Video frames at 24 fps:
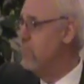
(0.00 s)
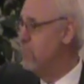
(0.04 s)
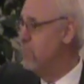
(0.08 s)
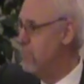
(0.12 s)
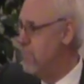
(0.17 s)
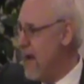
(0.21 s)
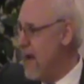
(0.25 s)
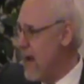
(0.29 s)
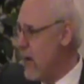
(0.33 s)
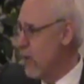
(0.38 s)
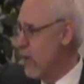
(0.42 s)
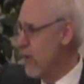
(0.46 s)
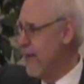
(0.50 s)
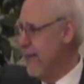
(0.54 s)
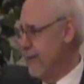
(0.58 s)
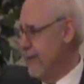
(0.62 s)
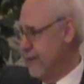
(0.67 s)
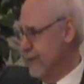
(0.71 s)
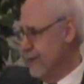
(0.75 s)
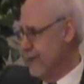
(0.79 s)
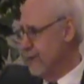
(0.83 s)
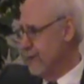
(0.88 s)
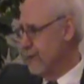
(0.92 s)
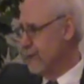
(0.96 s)
of
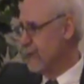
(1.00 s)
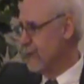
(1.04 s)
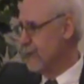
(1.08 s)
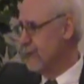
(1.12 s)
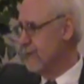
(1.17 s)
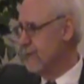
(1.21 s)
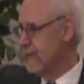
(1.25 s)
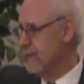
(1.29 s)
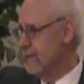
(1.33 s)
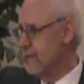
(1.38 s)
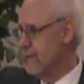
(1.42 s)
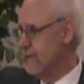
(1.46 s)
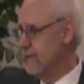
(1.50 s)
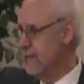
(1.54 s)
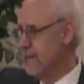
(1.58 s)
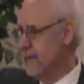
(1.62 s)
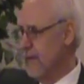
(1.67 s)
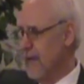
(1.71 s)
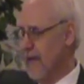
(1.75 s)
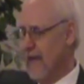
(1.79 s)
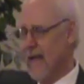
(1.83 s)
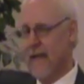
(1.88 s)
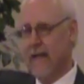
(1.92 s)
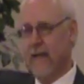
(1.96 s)
barriers
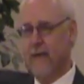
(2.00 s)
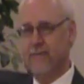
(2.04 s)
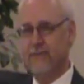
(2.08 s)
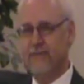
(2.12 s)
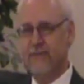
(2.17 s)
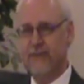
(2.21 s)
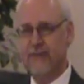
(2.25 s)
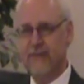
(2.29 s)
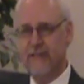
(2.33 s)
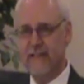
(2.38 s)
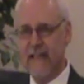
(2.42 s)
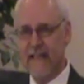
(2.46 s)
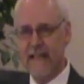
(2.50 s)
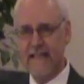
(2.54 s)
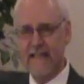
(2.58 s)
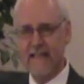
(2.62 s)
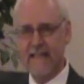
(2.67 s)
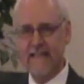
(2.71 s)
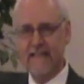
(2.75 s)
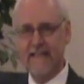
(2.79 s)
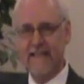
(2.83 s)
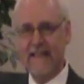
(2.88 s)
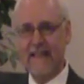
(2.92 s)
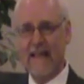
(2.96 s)
and of
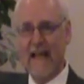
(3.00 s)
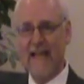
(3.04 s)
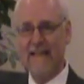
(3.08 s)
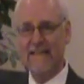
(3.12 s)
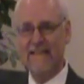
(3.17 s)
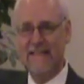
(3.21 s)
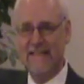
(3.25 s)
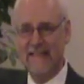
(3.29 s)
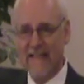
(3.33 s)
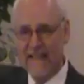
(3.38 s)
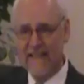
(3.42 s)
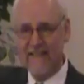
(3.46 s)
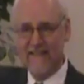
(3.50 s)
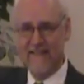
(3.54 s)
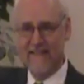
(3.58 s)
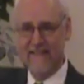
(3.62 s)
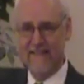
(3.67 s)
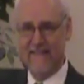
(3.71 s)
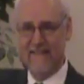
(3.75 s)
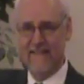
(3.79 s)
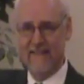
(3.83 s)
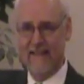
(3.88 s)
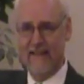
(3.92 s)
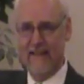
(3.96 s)
dignity and
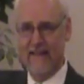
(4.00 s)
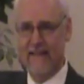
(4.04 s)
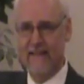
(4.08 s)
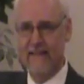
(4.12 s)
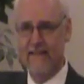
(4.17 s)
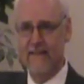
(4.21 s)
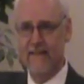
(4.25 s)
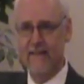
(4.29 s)
decency.